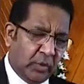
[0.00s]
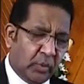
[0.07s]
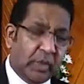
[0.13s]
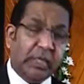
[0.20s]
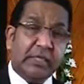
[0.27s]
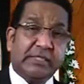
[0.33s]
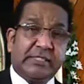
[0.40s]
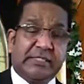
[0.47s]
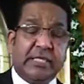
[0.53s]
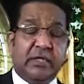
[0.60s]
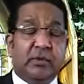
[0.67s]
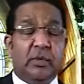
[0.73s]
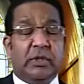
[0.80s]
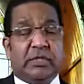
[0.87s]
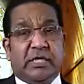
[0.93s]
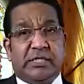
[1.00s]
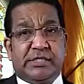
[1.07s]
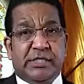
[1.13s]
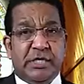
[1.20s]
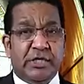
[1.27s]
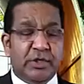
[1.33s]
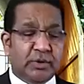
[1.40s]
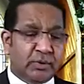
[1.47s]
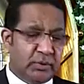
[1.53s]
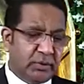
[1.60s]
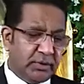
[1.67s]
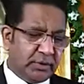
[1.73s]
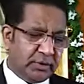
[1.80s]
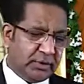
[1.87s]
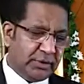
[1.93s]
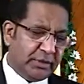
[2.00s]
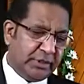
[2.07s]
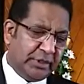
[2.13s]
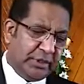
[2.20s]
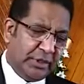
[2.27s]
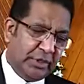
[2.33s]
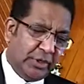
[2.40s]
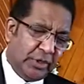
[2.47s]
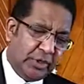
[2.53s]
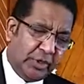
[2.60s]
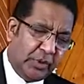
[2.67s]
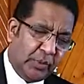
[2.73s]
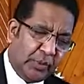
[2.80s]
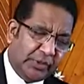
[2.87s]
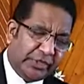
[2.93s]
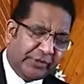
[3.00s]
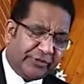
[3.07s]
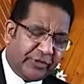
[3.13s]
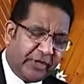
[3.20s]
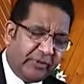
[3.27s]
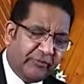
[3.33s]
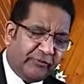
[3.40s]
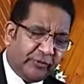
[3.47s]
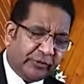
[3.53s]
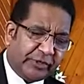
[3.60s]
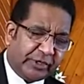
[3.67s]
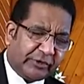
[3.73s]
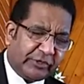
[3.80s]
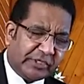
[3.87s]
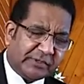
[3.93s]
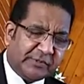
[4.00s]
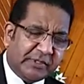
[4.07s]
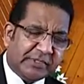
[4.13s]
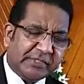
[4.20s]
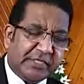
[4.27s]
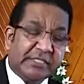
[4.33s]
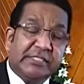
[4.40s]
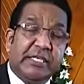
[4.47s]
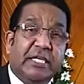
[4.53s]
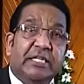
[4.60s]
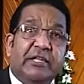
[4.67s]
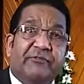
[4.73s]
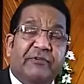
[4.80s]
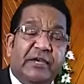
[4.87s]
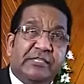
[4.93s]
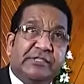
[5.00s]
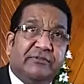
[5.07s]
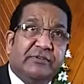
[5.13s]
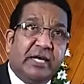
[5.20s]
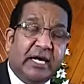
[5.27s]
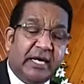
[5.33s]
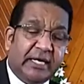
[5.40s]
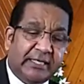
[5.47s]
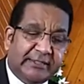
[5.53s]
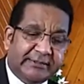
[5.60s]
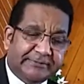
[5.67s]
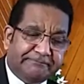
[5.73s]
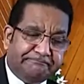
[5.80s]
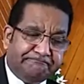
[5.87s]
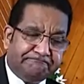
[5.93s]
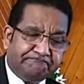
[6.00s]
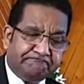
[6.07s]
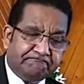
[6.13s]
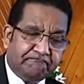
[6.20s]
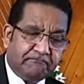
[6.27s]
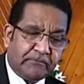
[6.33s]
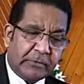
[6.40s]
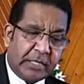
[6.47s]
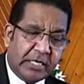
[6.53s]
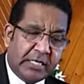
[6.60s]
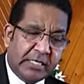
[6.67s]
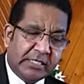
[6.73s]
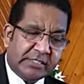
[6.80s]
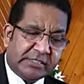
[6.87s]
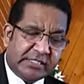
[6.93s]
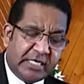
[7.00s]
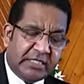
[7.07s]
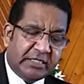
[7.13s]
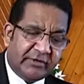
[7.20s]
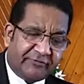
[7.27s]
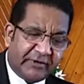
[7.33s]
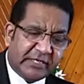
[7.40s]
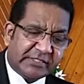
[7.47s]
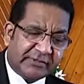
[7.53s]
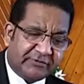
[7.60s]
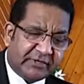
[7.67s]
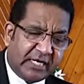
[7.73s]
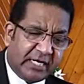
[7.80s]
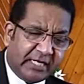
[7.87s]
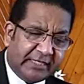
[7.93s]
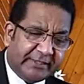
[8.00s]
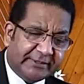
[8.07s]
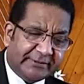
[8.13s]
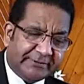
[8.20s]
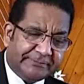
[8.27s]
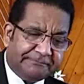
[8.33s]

Well, still we'll continue with the theme for the Christmas, seeing the face of God. Seeing the face of God.